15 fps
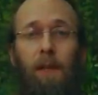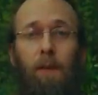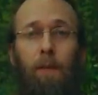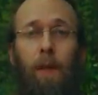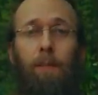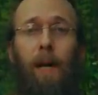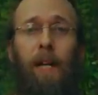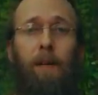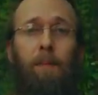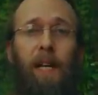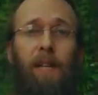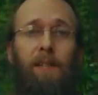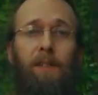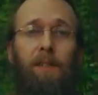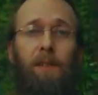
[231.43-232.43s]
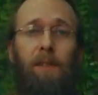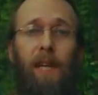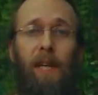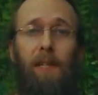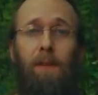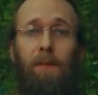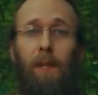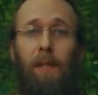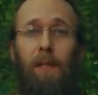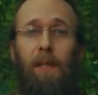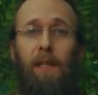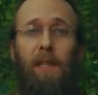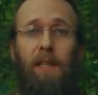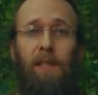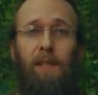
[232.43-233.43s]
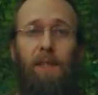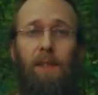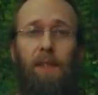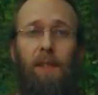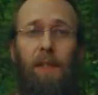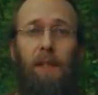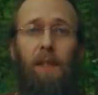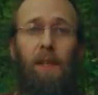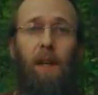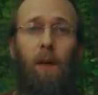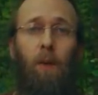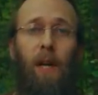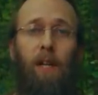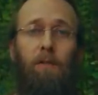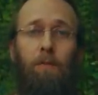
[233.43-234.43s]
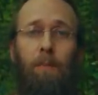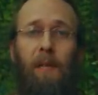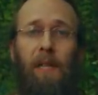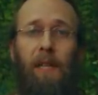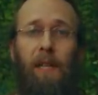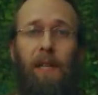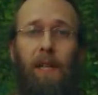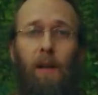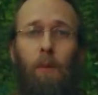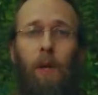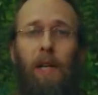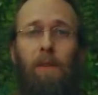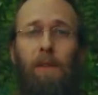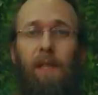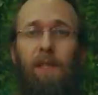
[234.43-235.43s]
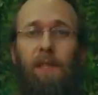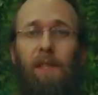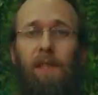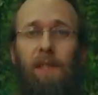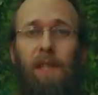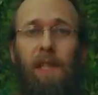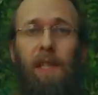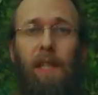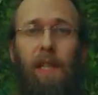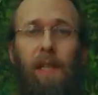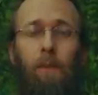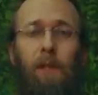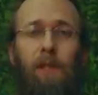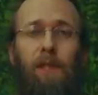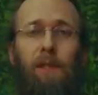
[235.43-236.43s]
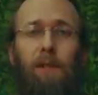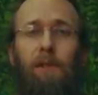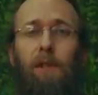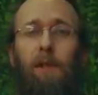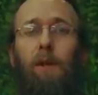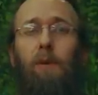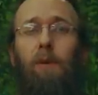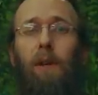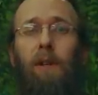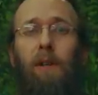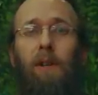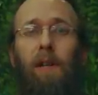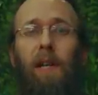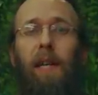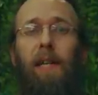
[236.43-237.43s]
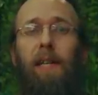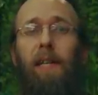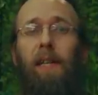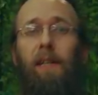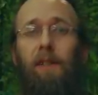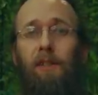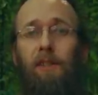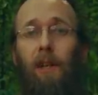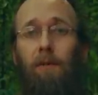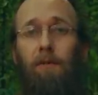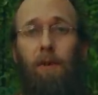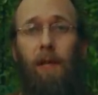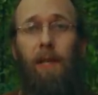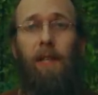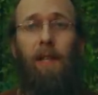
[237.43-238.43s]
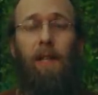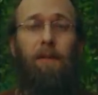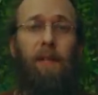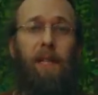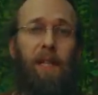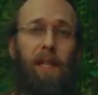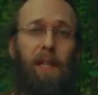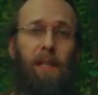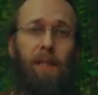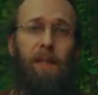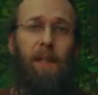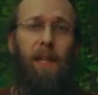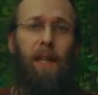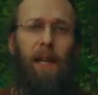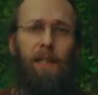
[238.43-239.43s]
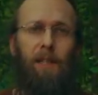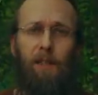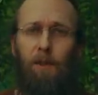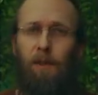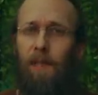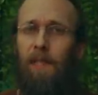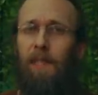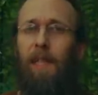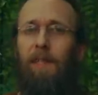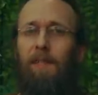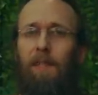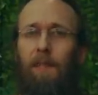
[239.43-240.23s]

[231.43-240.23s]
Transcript: we might imagine, at the very least, a way of being, a way of existing in which there's no longer any suffering of any kind. And certainly that's